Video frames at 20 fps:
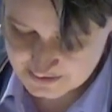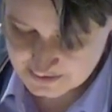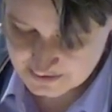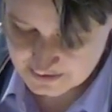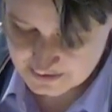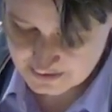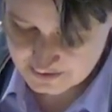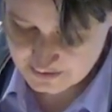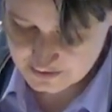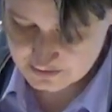
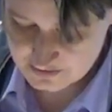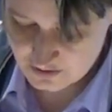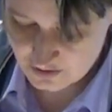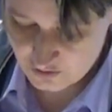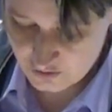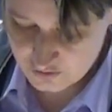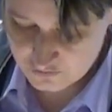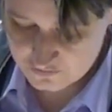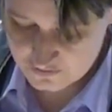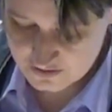that
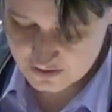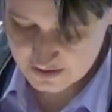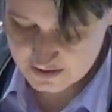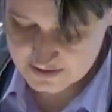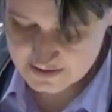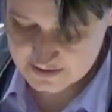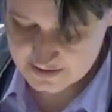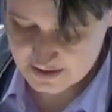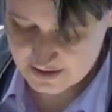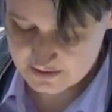
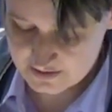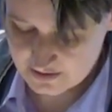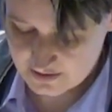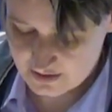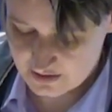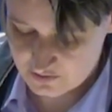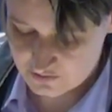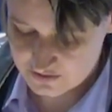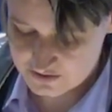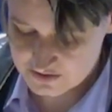overextending
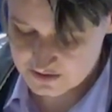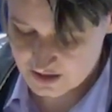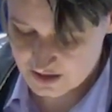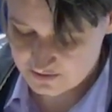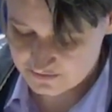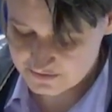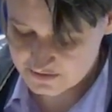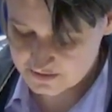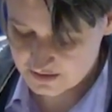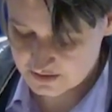
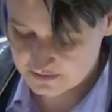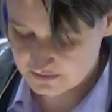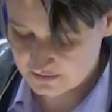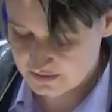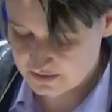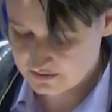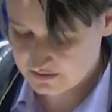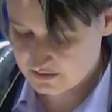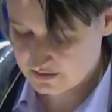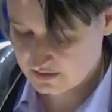ourselves can
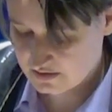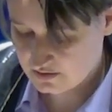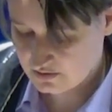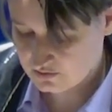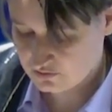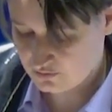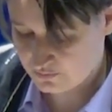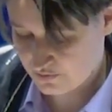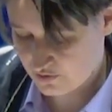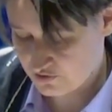lead
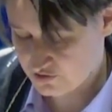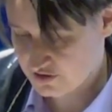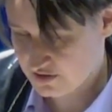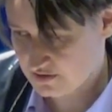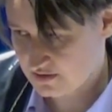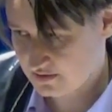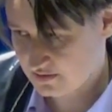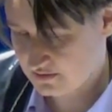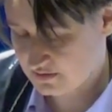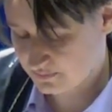to
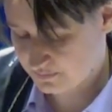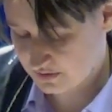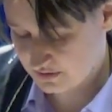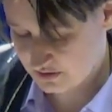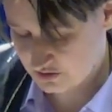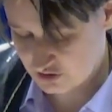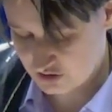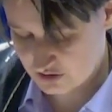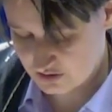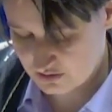personal
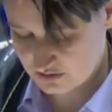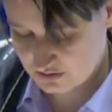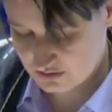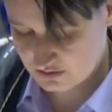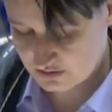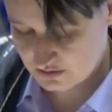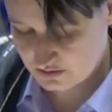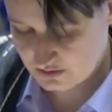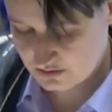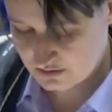depletion.
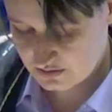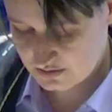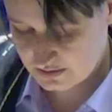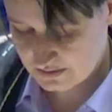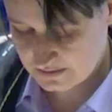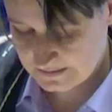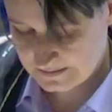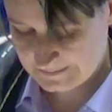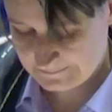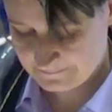
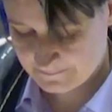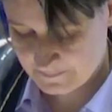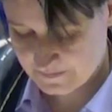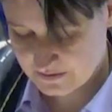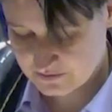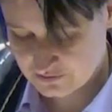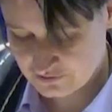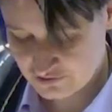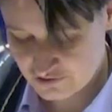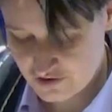
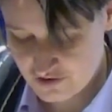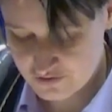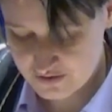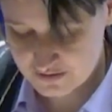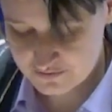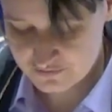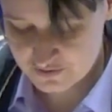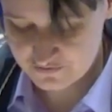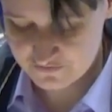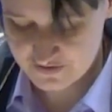Drawing
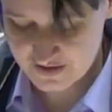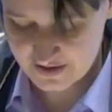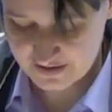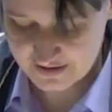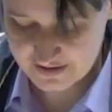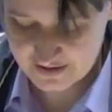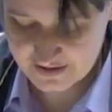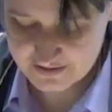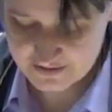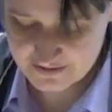from
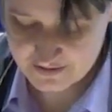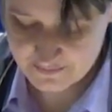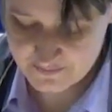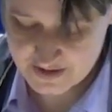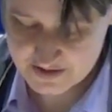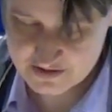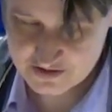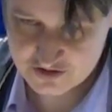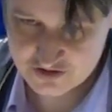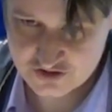Vayakhel the
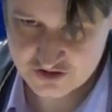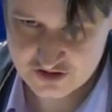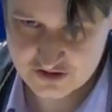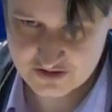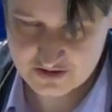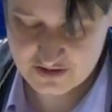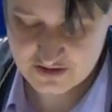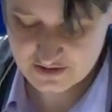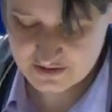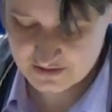message,
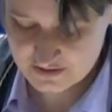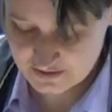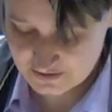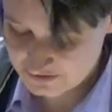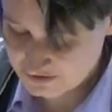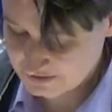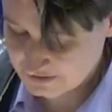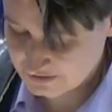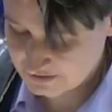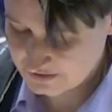it
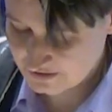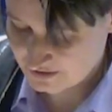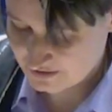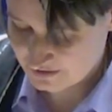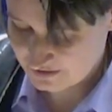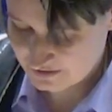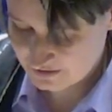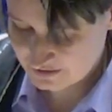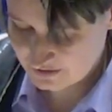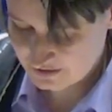is
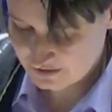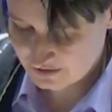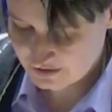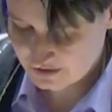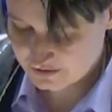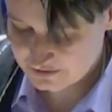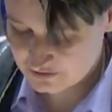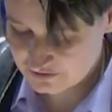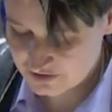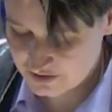clear,
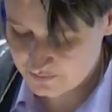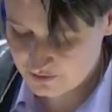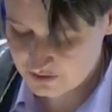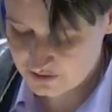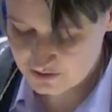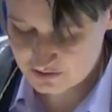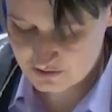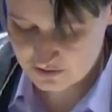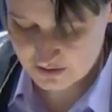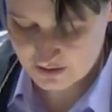
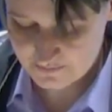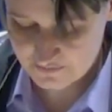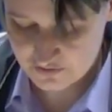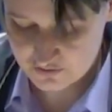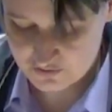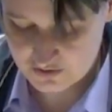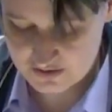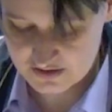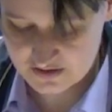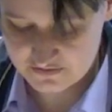contributing to
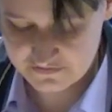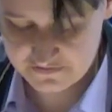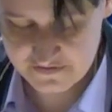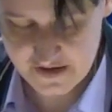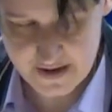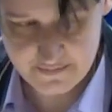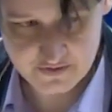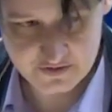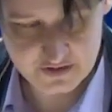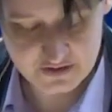community,
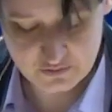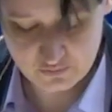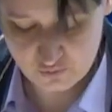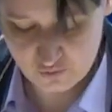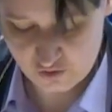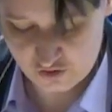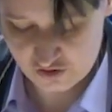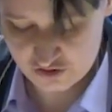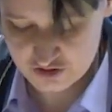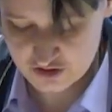family, and
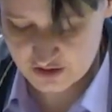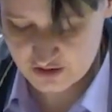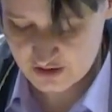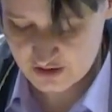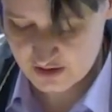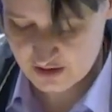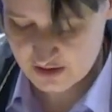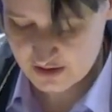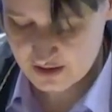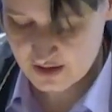work
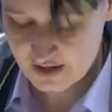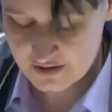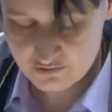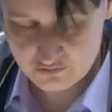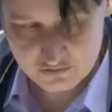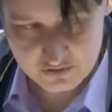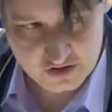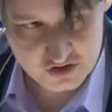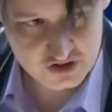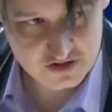
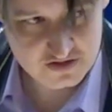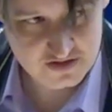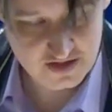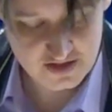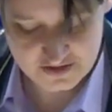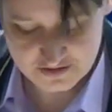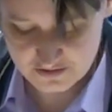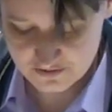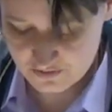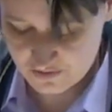enriches
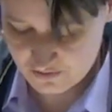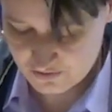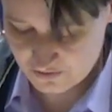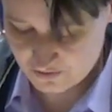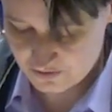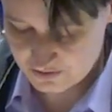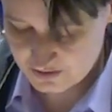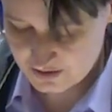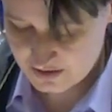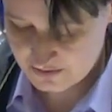us
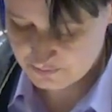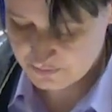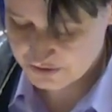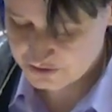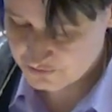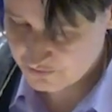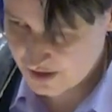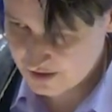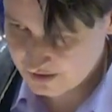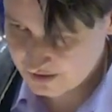all,
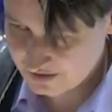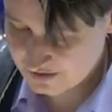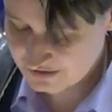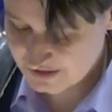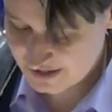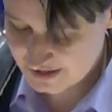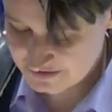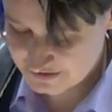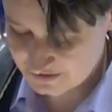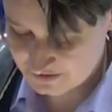but
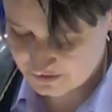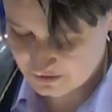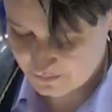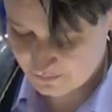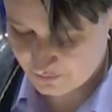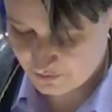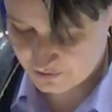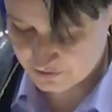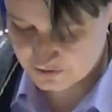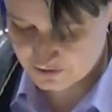recognizing the
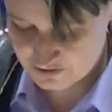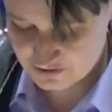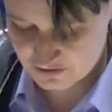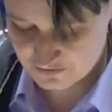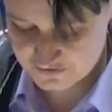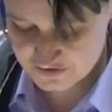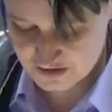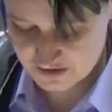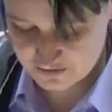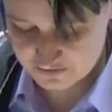importance
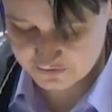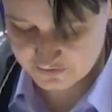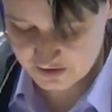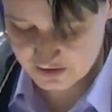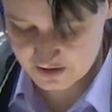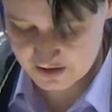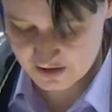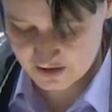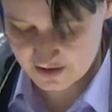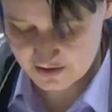of
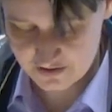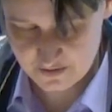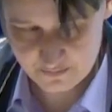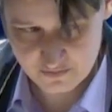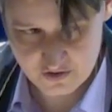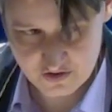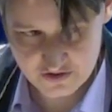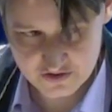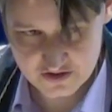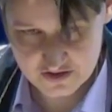self-care in the
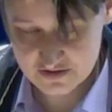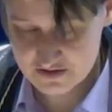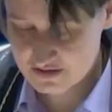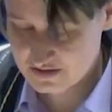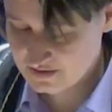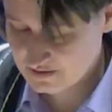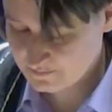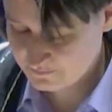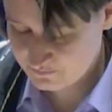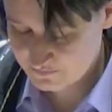process
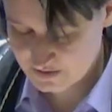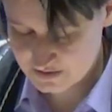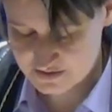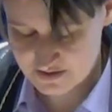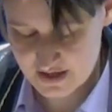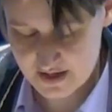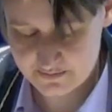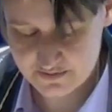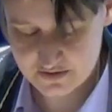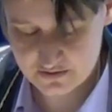is
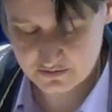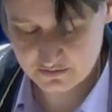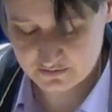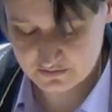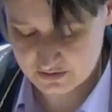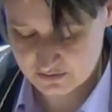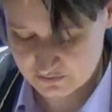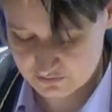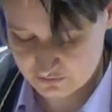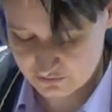
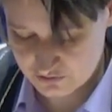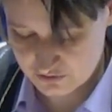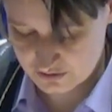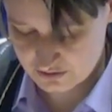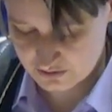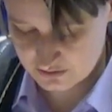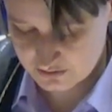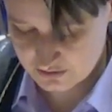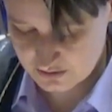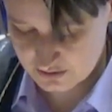absolutely
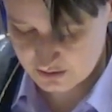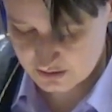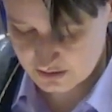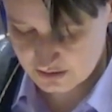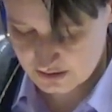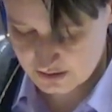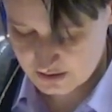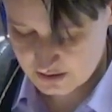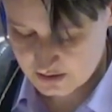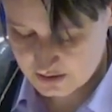crucial.
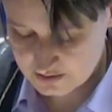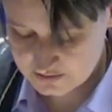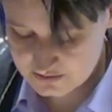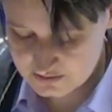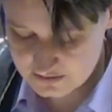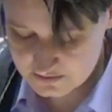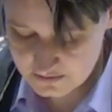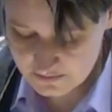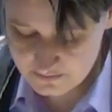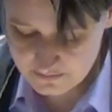It
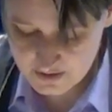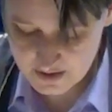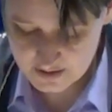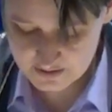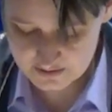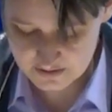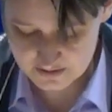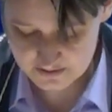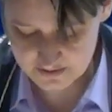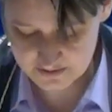is a
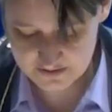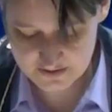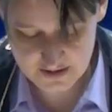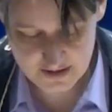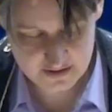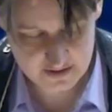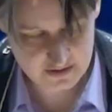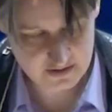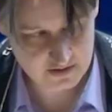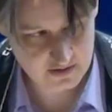reminder that
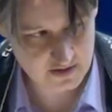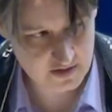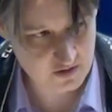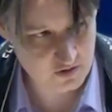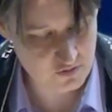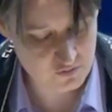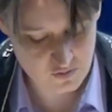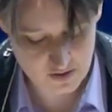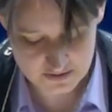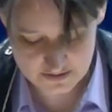taking care
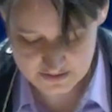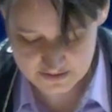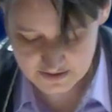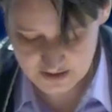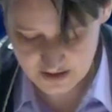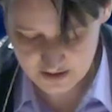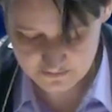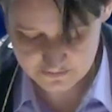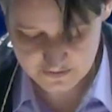of oneself